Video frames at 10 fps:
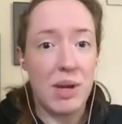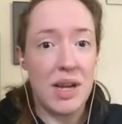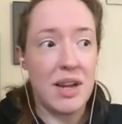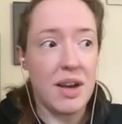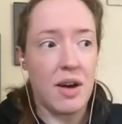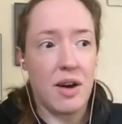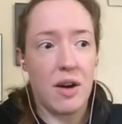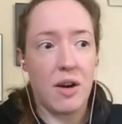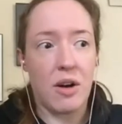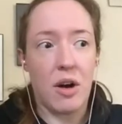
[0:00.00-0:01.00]
We
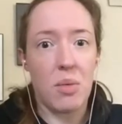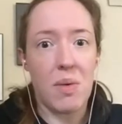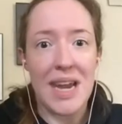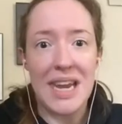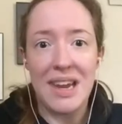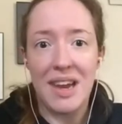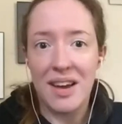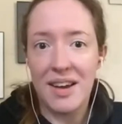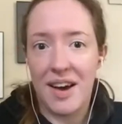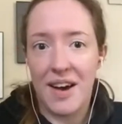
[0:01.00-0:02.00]
are
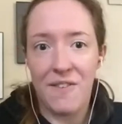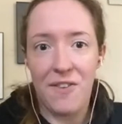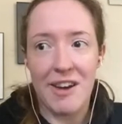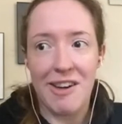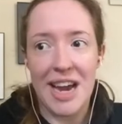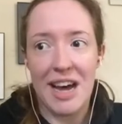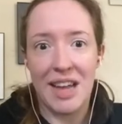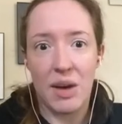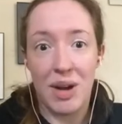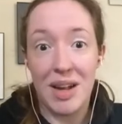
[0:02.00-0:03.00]
already figuring out
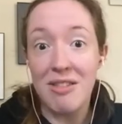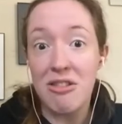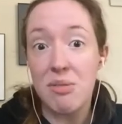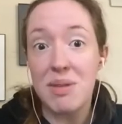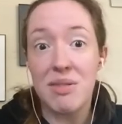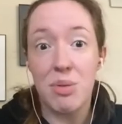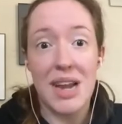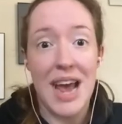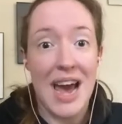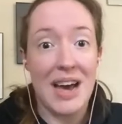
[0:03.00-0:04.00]
like what instruments we're
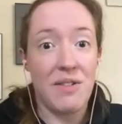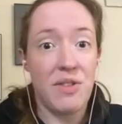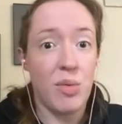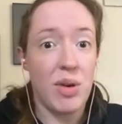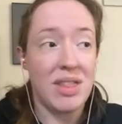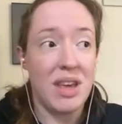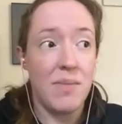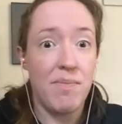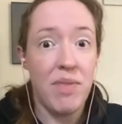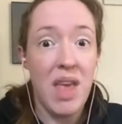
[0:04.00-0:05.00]
going to have with
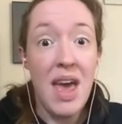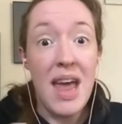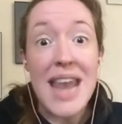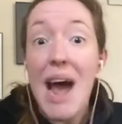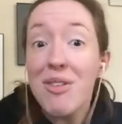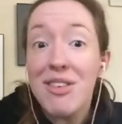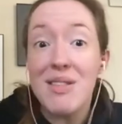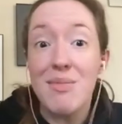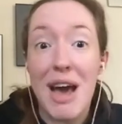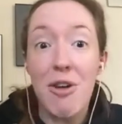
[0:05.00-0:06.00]
them. Now it's
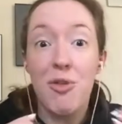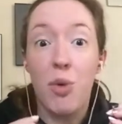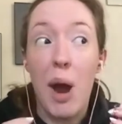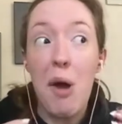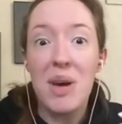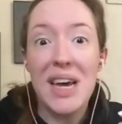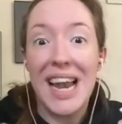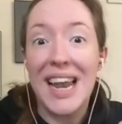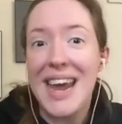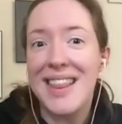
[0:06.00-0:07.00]
just a matter of where are we going to
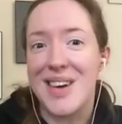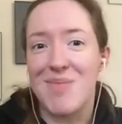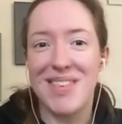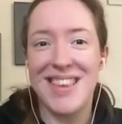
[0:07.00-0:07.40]
land them.